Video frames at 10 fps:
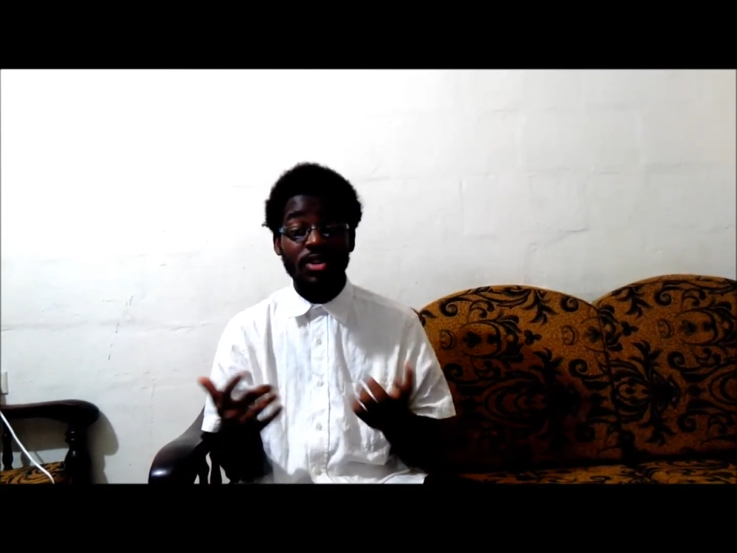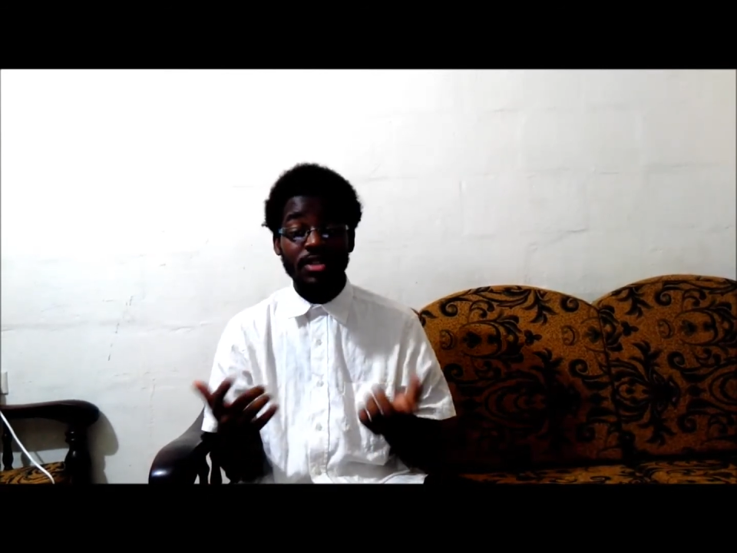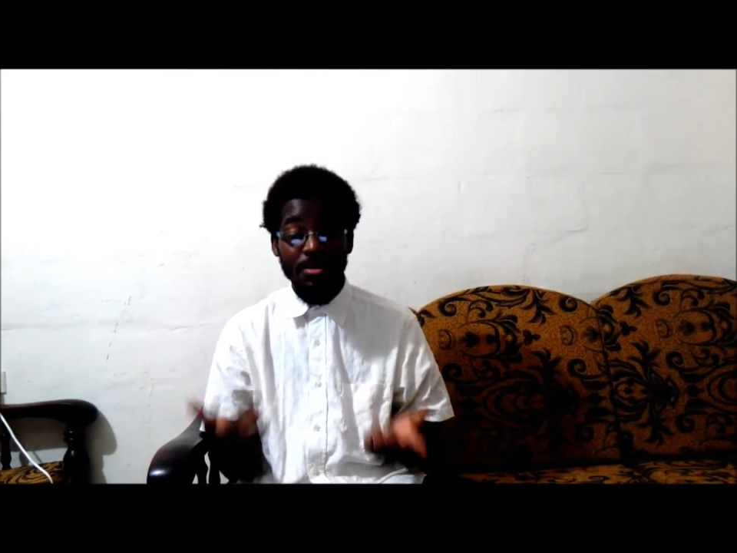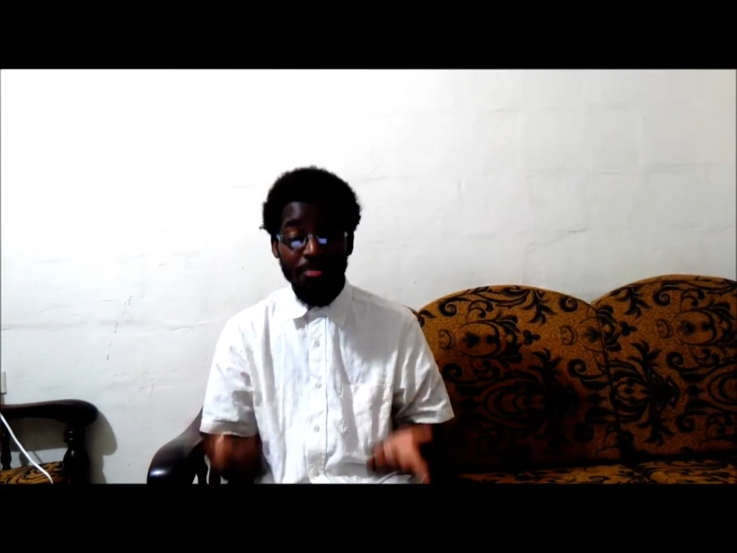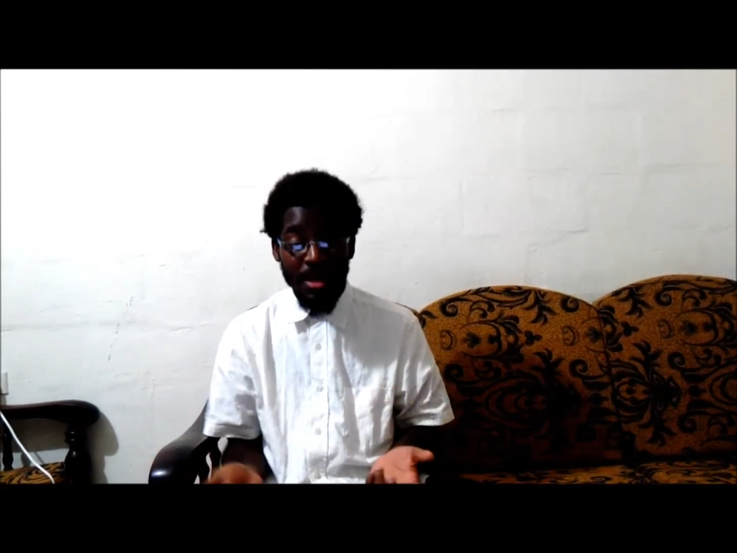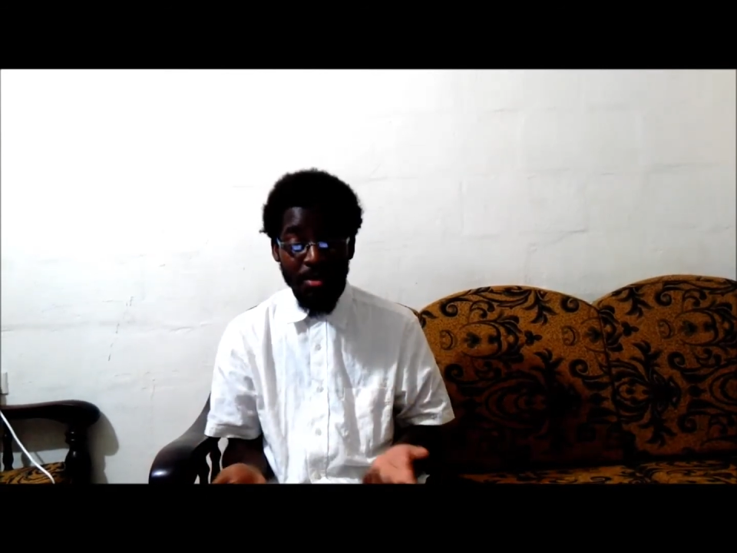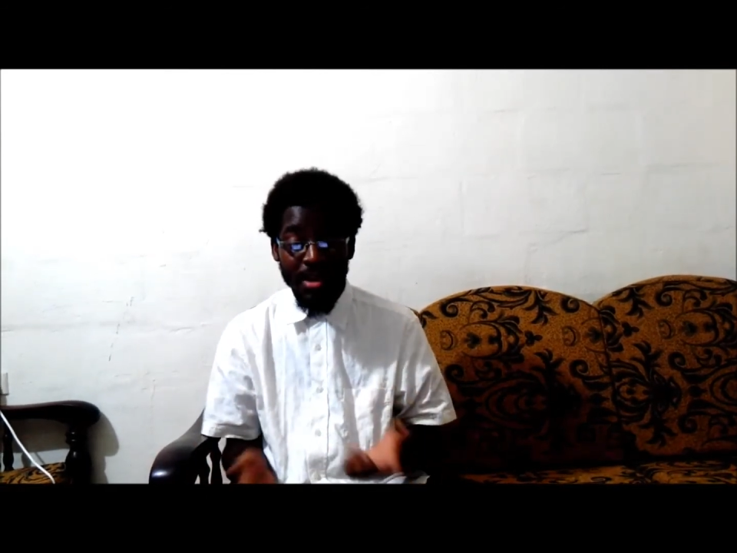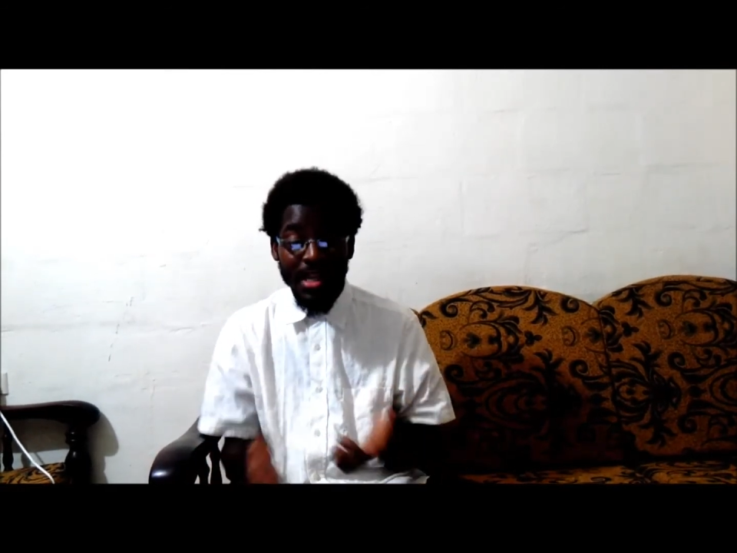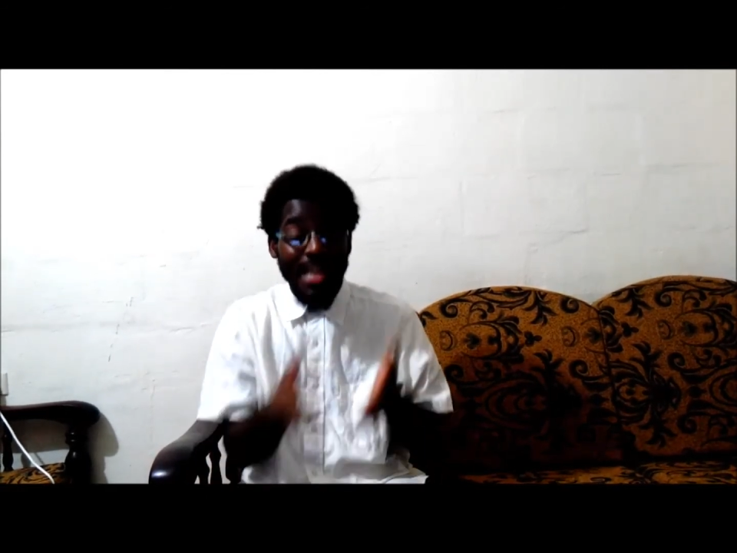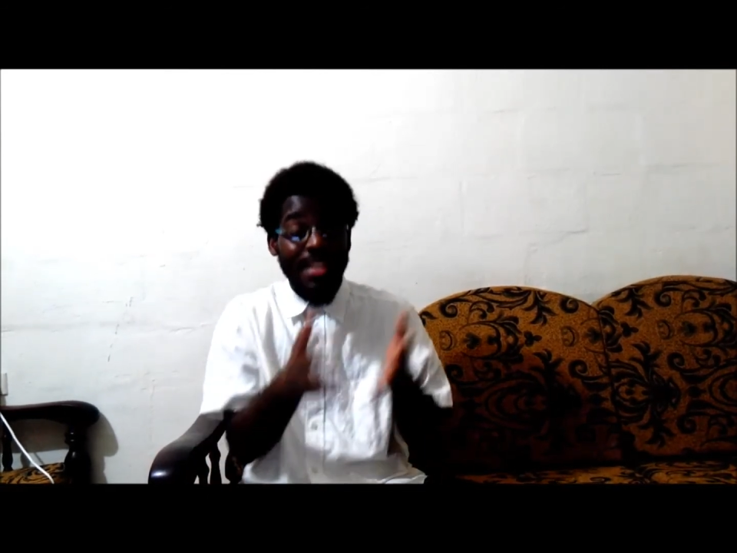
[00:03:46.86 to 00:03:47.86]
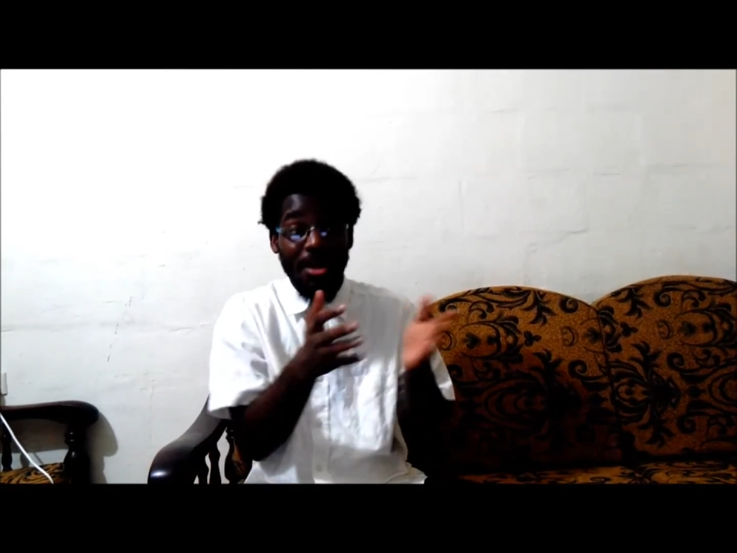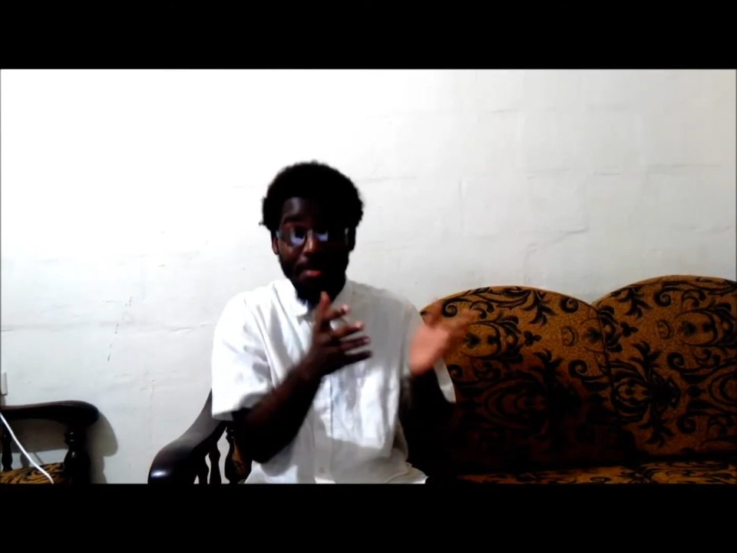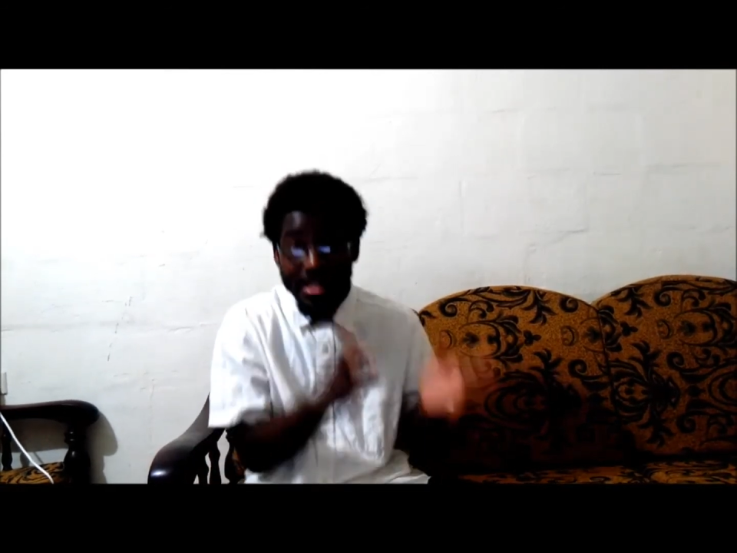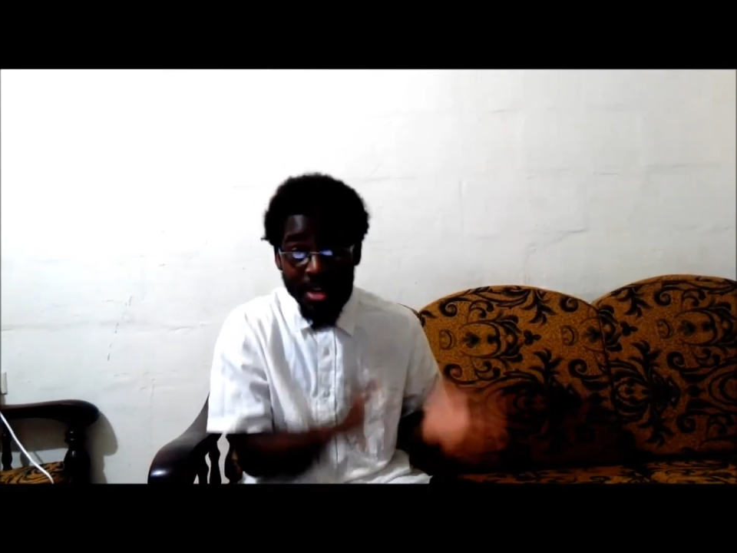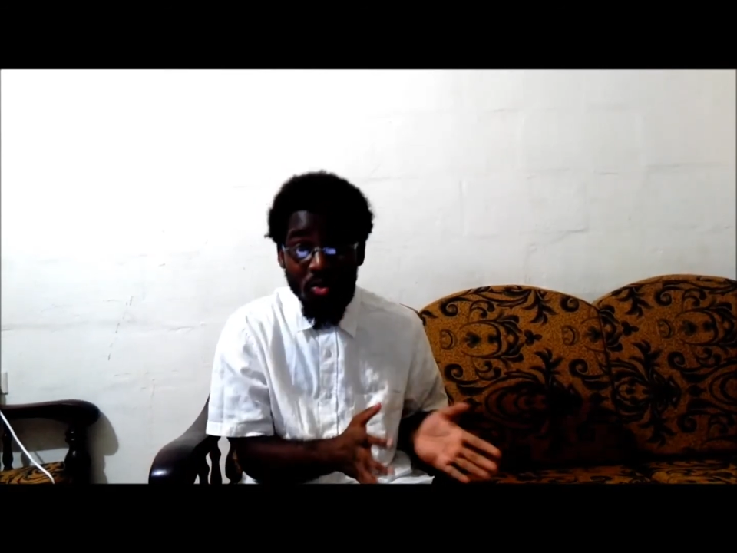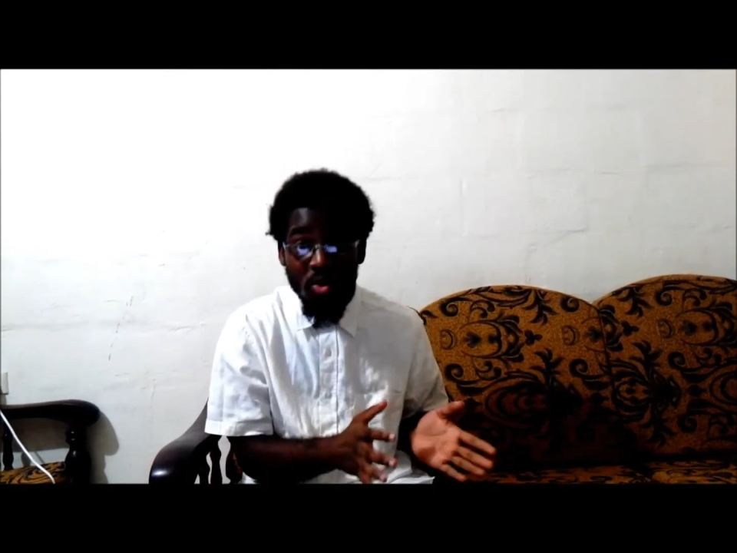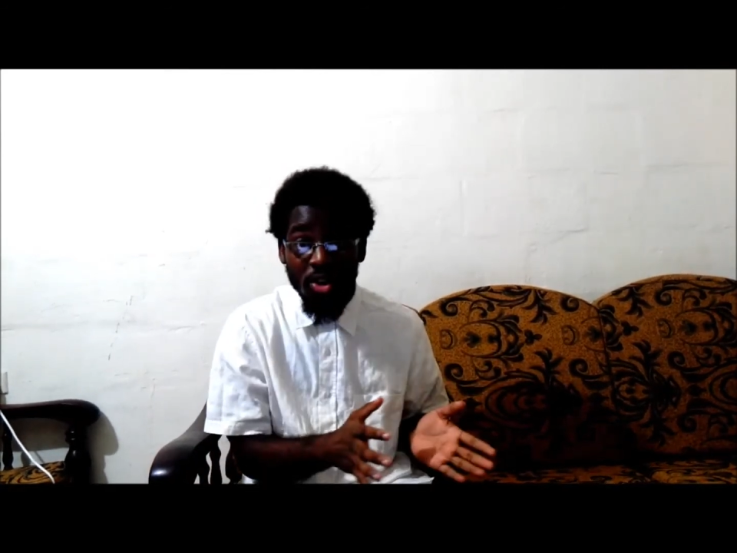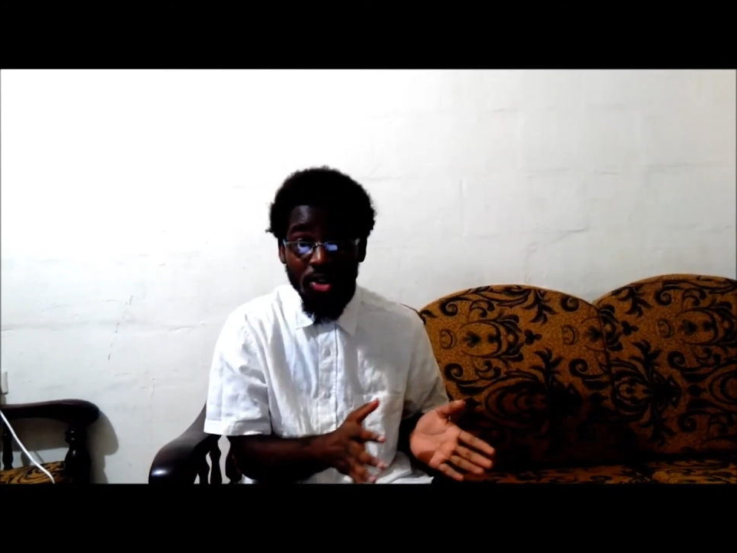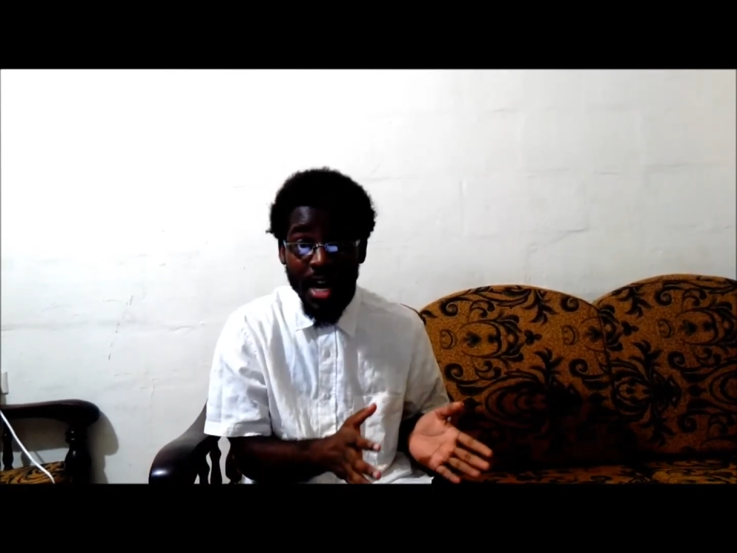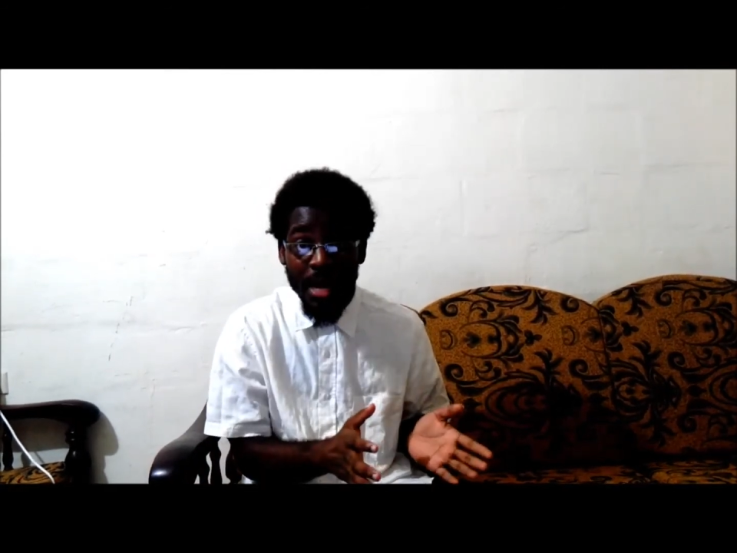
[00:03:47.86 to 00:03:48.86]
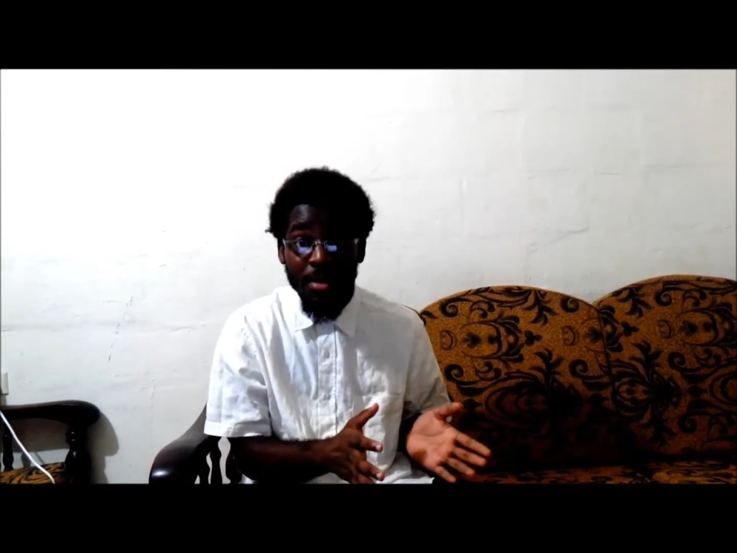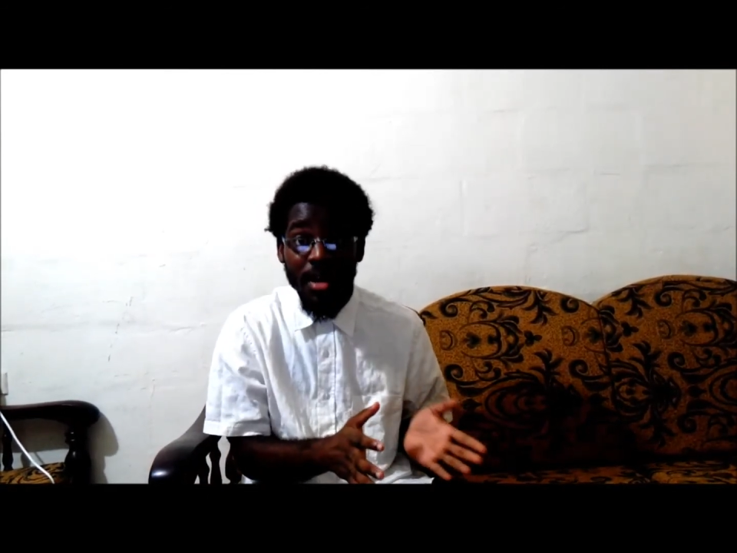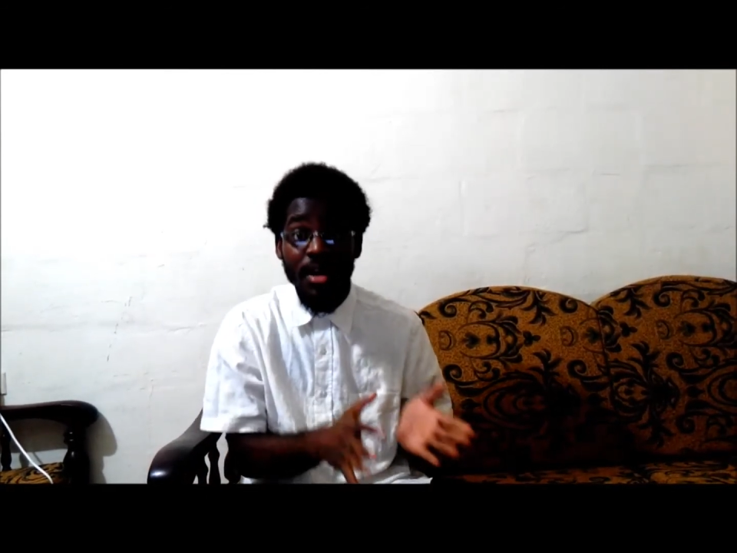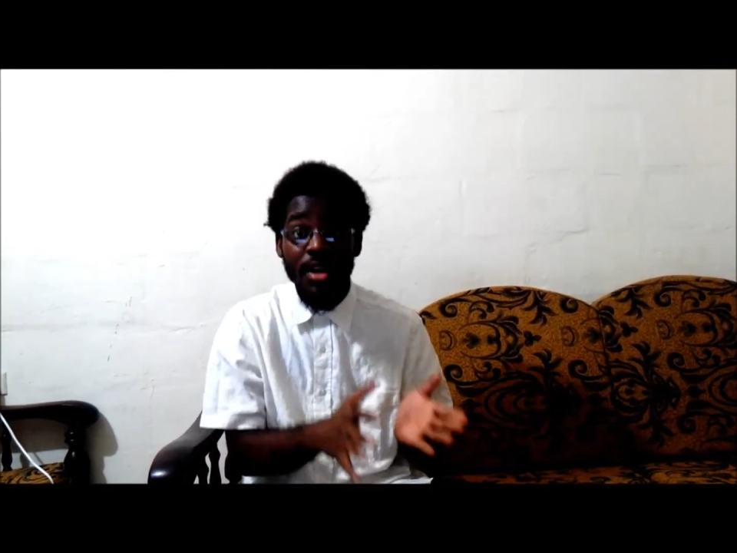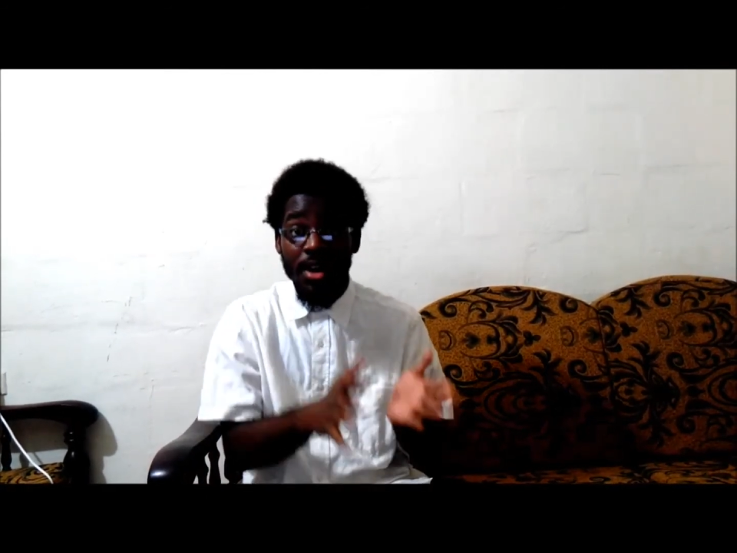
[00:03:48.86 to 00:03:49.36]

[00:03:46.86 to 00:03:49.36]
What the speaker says: chosen people can commit a war crime,